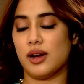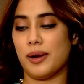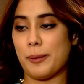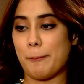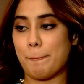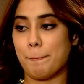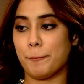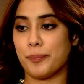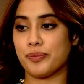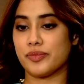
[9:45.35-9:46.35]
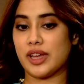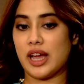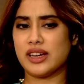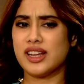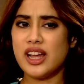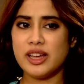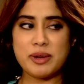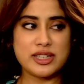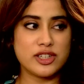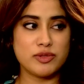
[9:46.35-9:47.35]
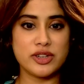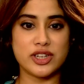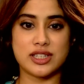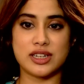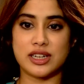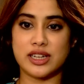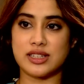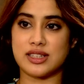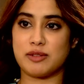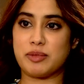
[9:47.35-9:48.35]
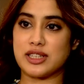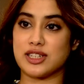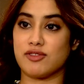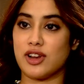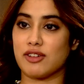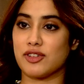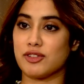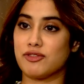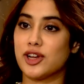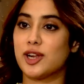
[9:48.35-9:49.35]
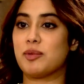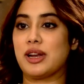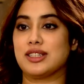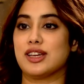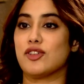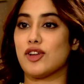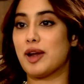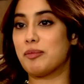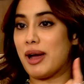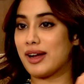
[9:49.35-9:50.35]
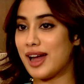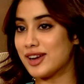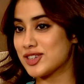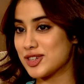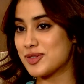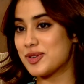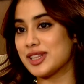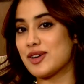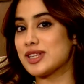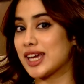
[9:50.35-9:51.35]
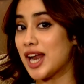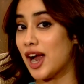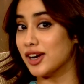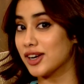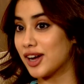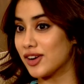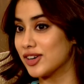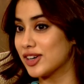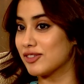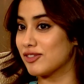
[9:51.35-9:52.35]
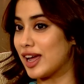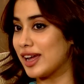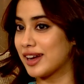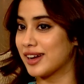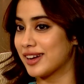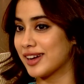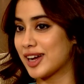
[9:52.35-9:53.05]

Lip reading: And yeah, he messaged me recently and said, best of luck for the film. And I said, right back at you. And there was like an undercurrent of like